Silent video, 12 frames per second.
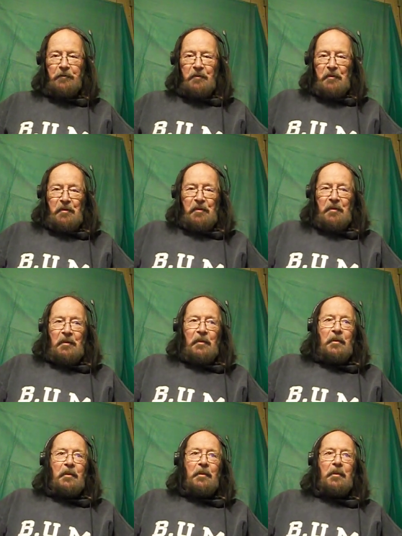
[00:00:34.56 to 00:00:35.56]

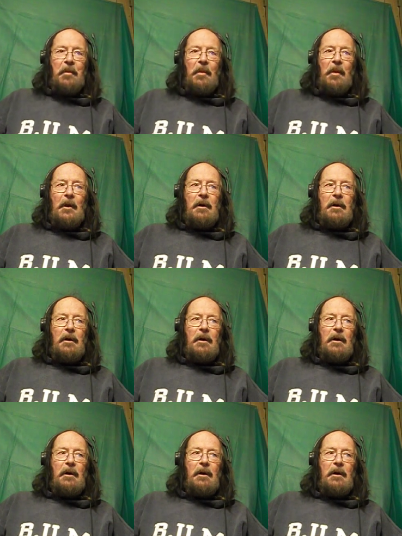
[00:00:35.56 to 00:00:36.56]

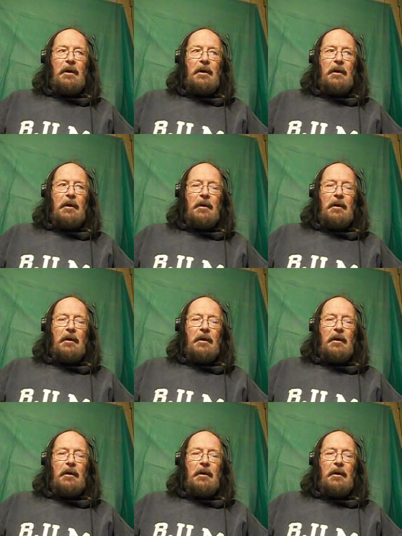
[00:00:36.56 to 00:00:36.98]
Nobody speaks.